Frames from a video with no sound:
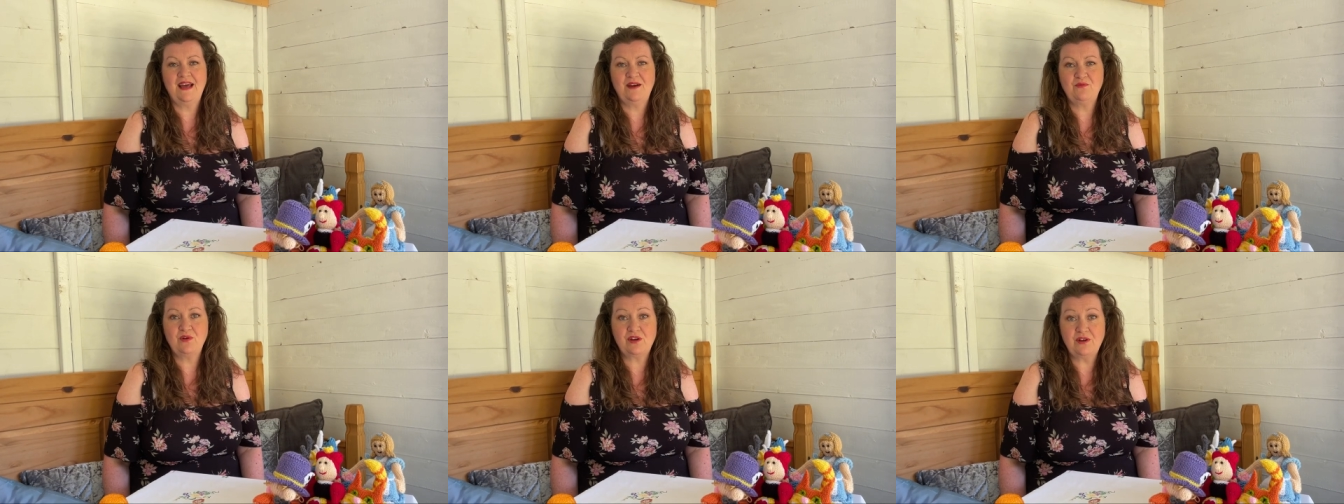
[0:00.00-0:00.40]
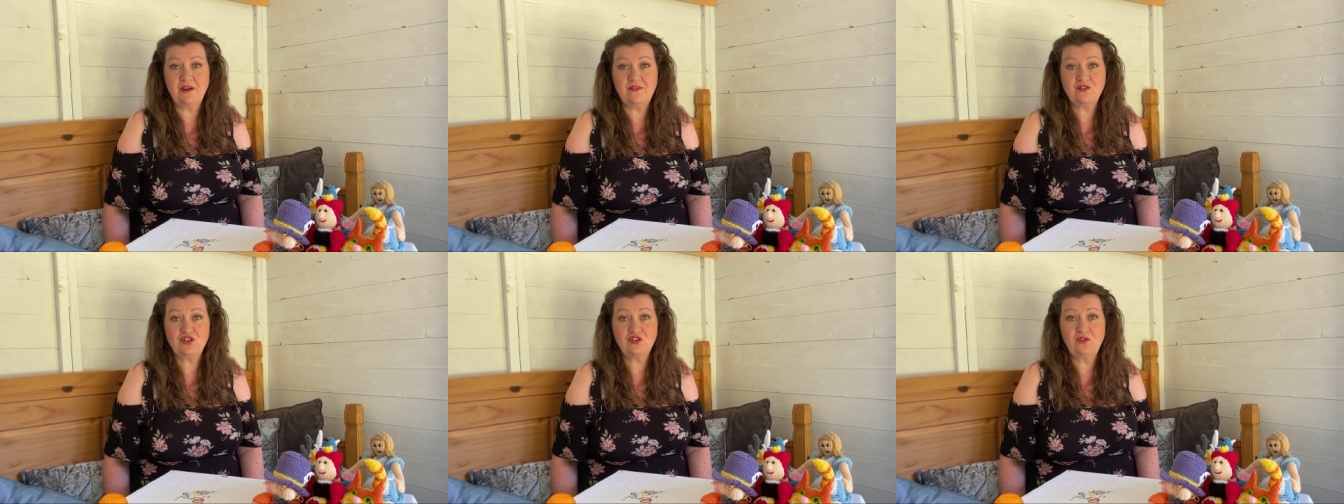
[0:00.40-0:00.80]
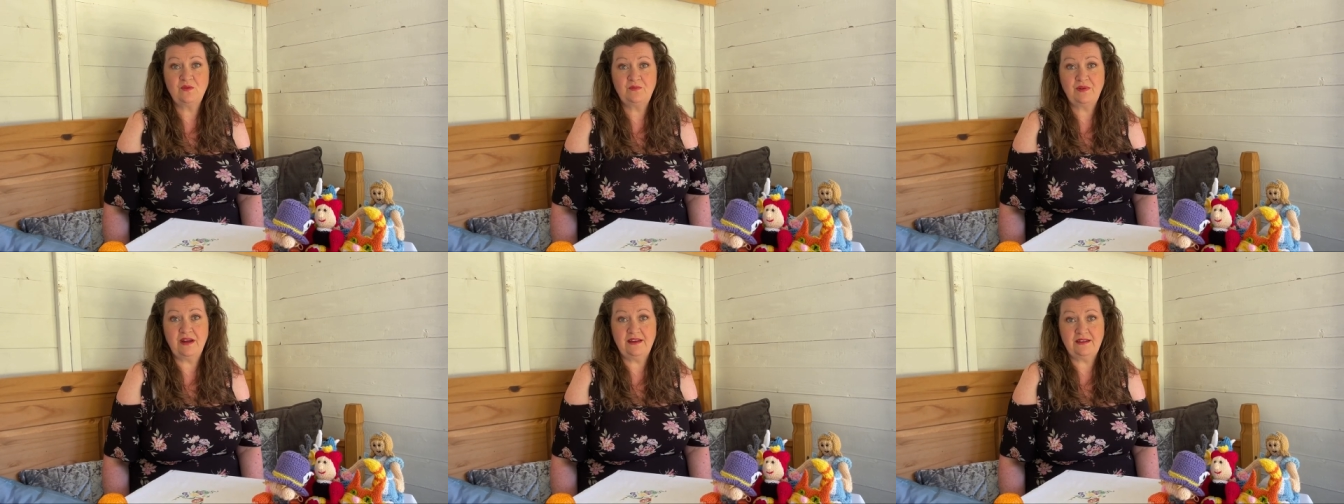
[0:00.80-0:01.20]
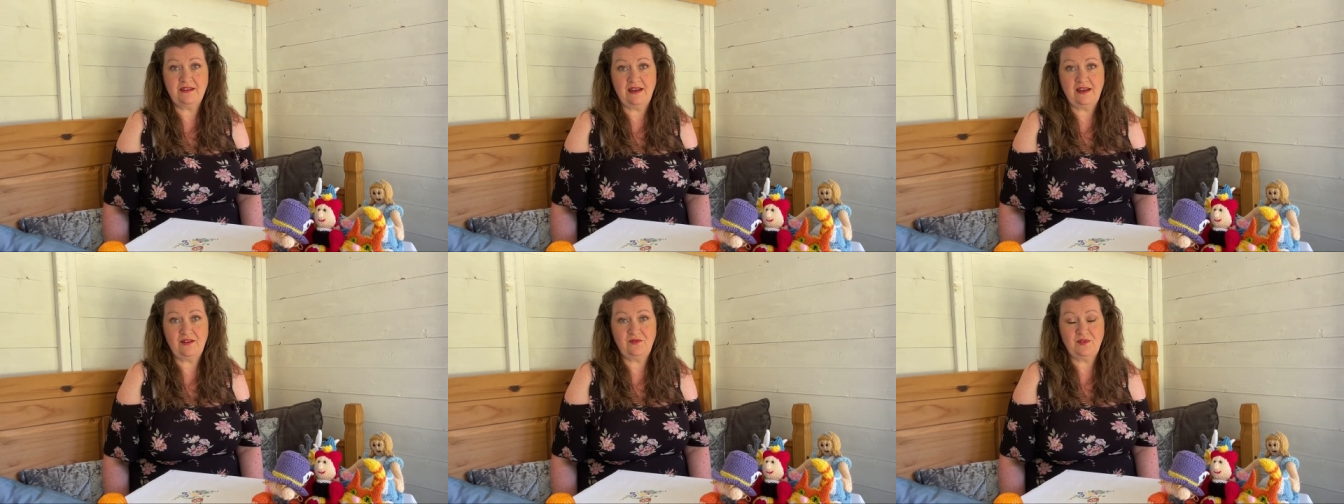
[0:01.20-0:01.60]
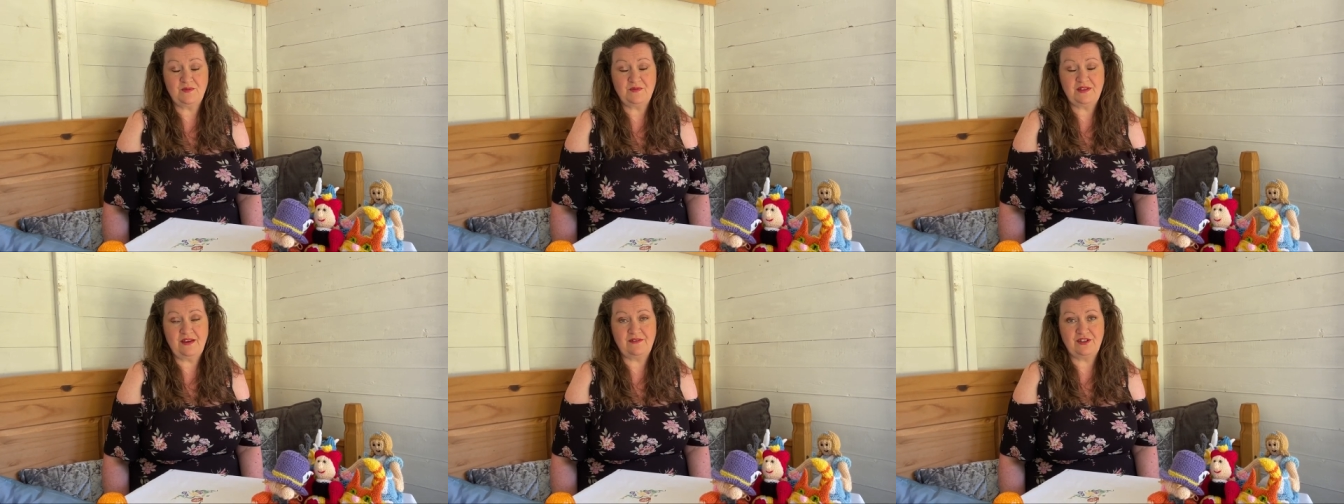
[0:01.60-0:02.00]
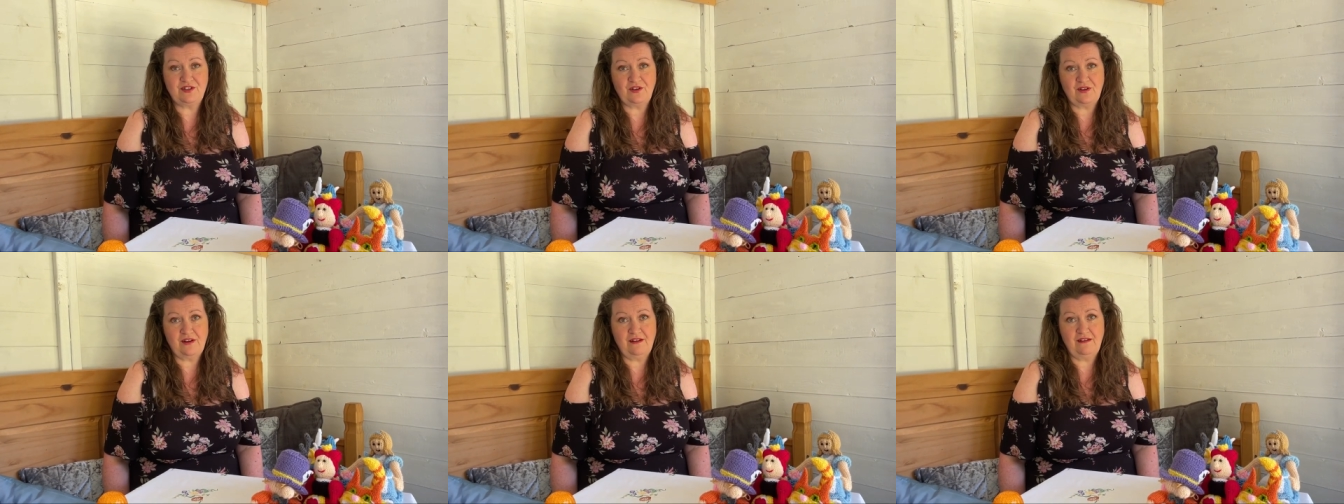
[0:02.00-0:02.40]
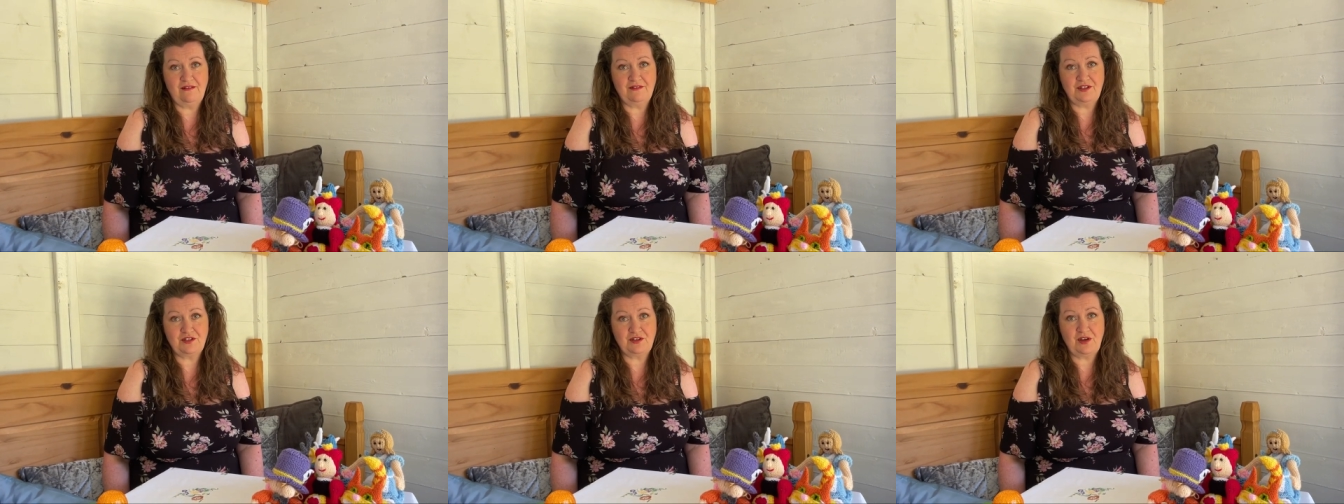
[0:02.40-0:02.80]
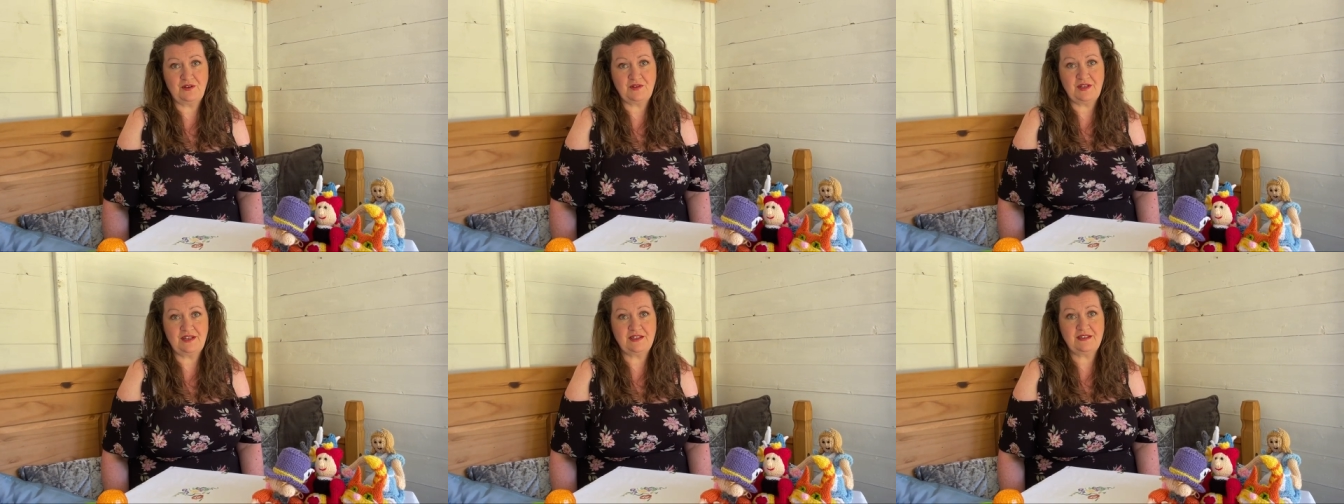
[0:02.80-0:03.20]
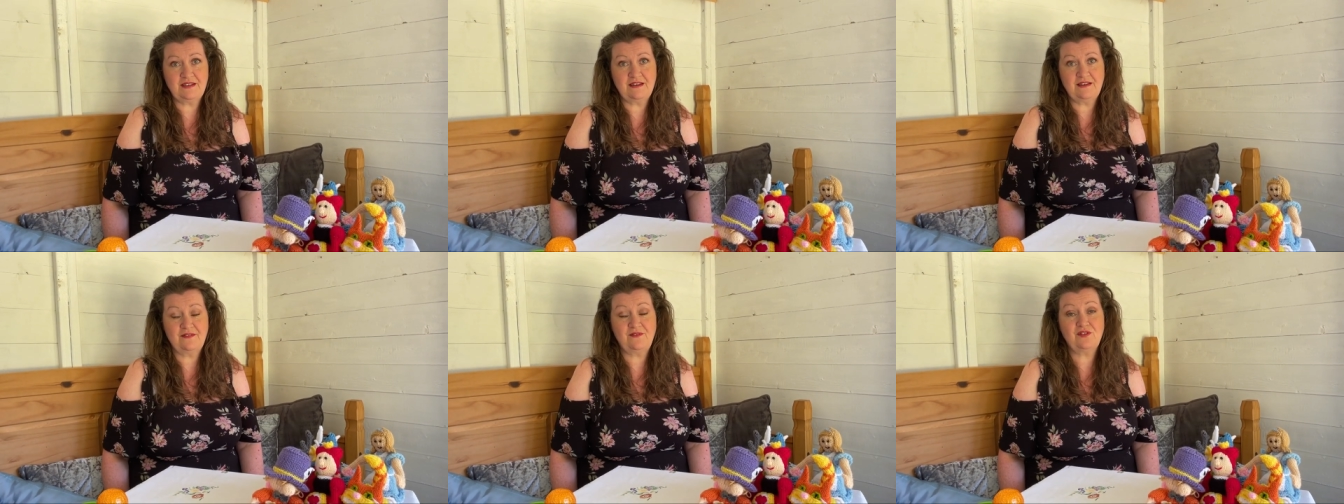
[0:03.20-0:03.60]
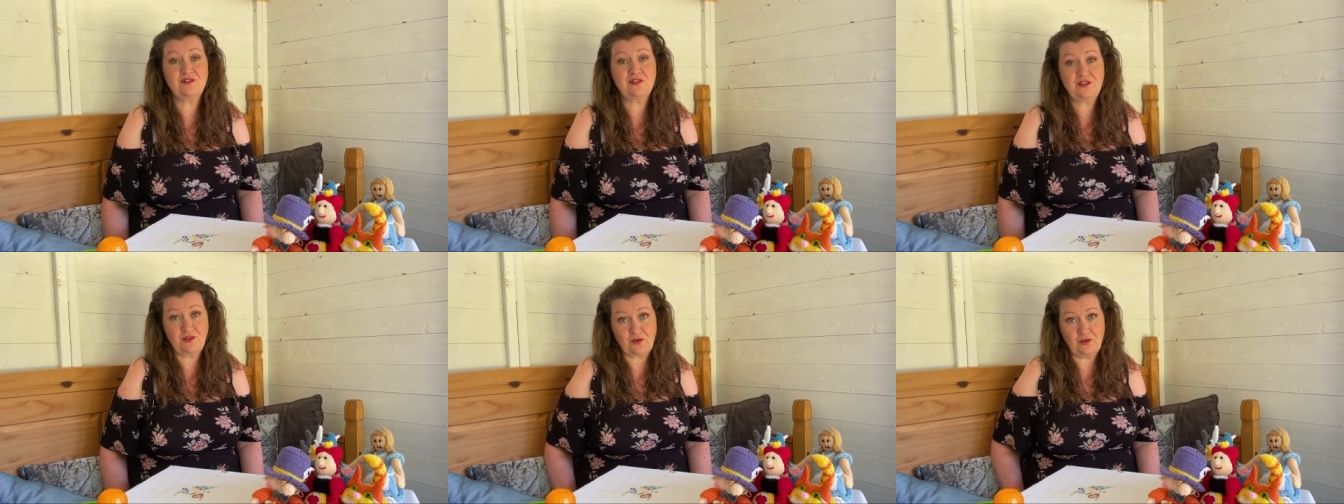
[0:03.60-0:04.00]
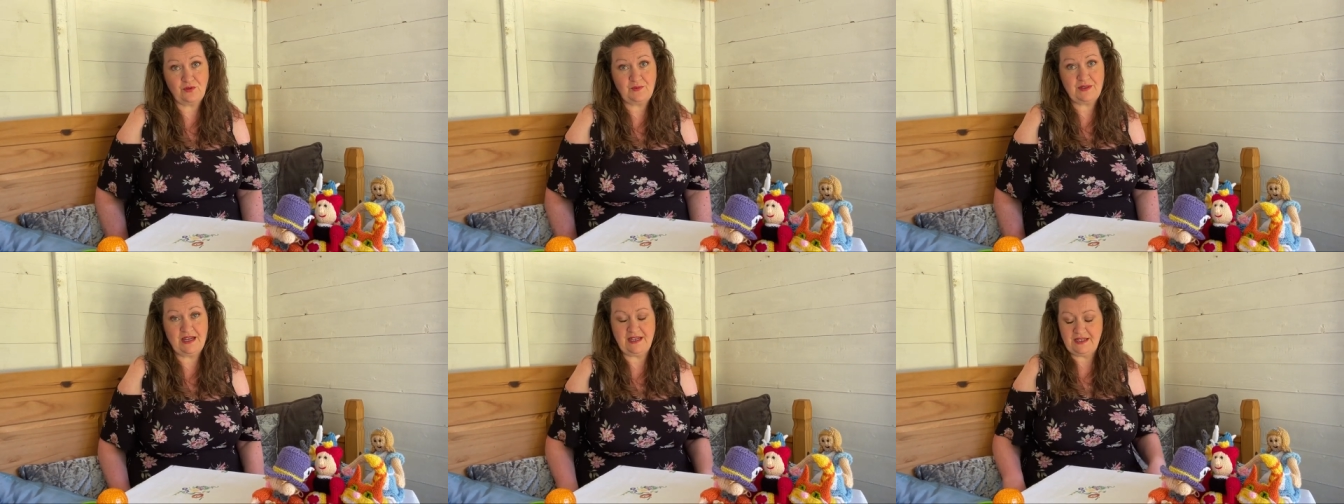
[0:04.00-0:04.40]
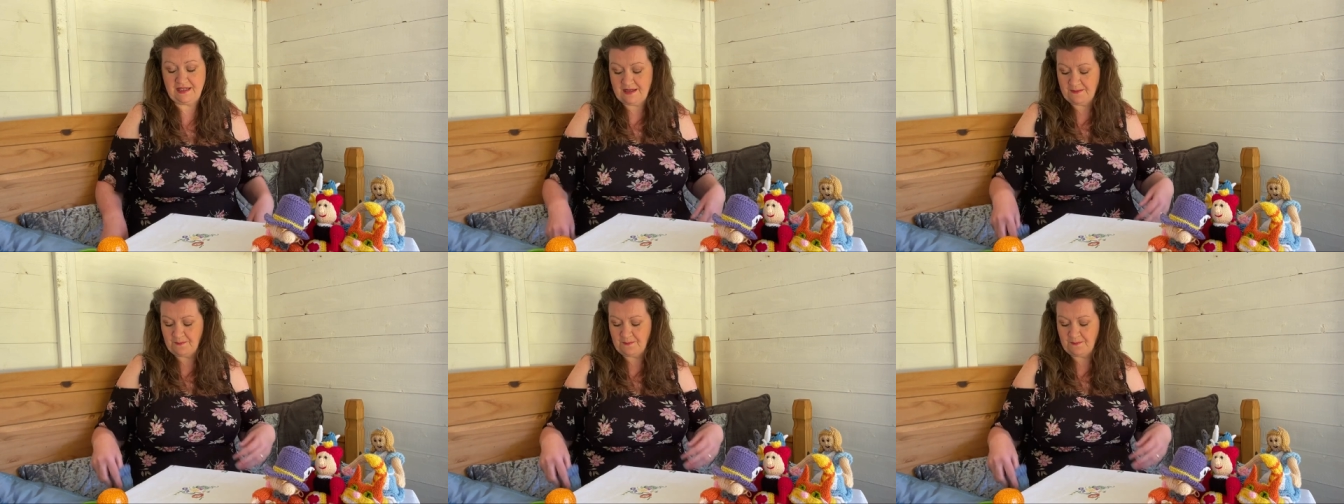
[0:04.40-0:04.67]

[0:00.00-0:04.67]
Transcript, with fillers: We're going to have a short break now from Terry's Chocolate Orange Cozies for a sock update.